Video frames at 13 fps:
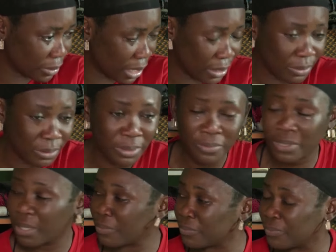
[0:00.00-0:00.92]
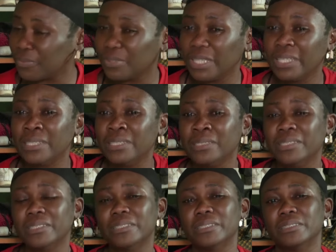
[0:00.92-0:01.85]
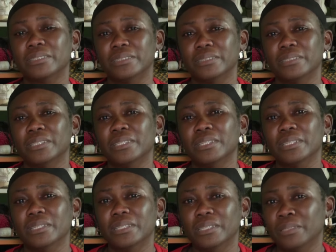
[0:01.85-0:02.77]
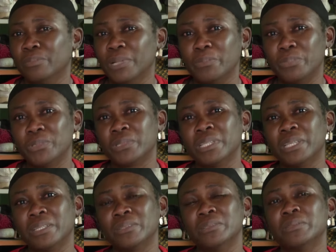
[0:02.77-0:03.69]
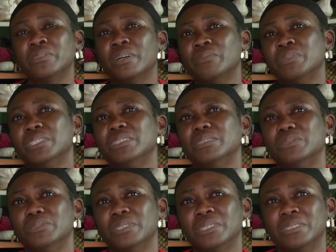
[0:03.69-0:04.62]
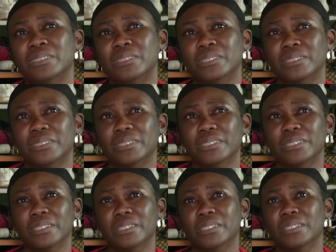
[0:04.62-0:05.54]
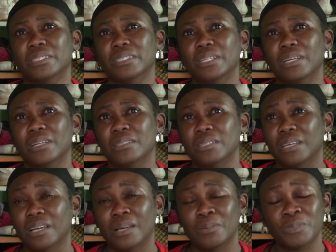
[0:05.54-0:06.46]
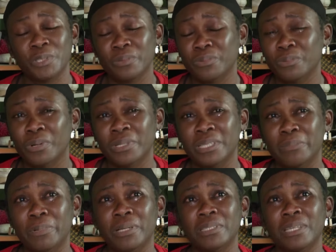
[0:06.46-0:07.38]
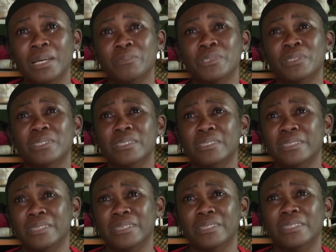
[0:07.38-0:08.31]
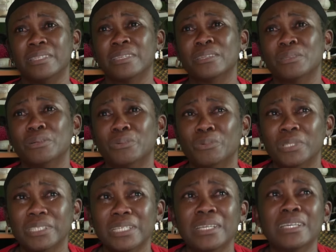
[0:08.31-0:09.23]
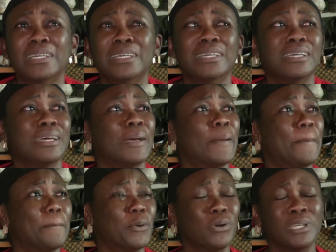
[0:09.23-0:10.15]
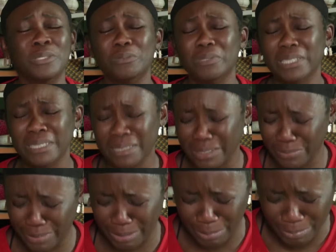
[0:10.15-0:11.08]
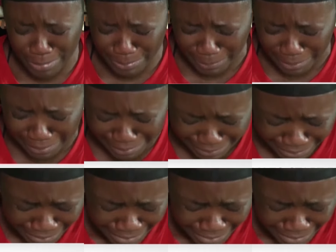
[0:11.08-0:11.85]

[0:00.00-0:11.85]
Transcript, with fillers: I don't even have any. In my pot now, I don't even have any to eat. I'm not even worried about that. I'm just thinking of what he'll eat if he comes back.